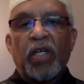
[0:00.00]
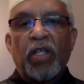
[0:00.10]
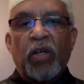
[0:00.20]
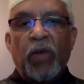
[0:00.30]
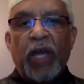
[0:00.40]

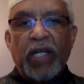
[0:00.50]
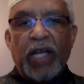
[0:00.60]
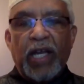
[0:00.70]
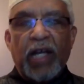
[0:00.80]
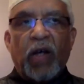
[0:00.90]
The great
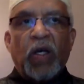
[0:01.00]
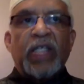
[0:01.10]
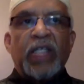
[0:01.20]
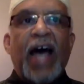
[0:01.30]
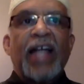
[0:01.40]

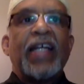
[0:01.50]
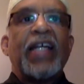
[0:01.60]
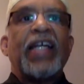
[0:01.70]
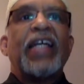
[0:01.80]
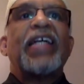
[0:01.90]
El-Ghazali